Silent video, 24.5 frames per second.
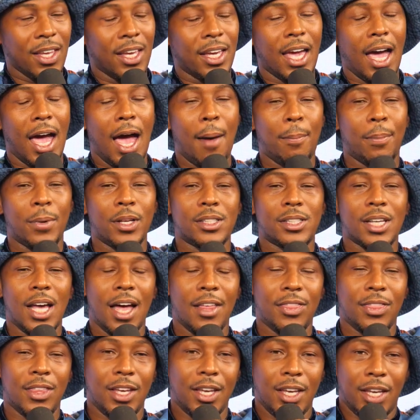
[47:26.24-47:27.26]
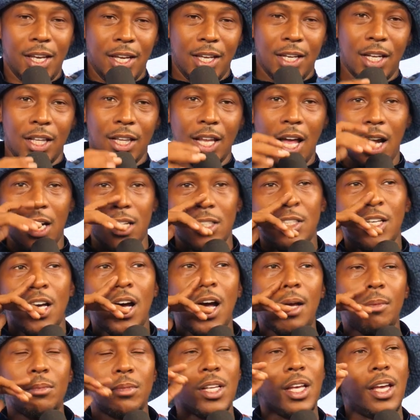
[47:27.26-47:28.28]
think happens. I think, and a lot of
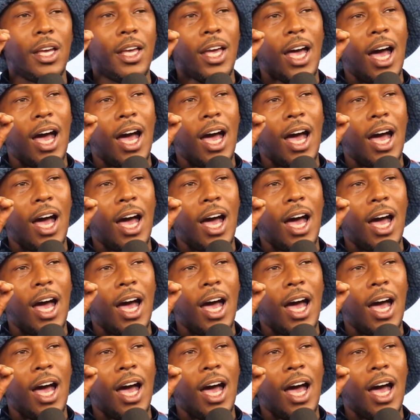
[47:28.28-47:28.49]
times,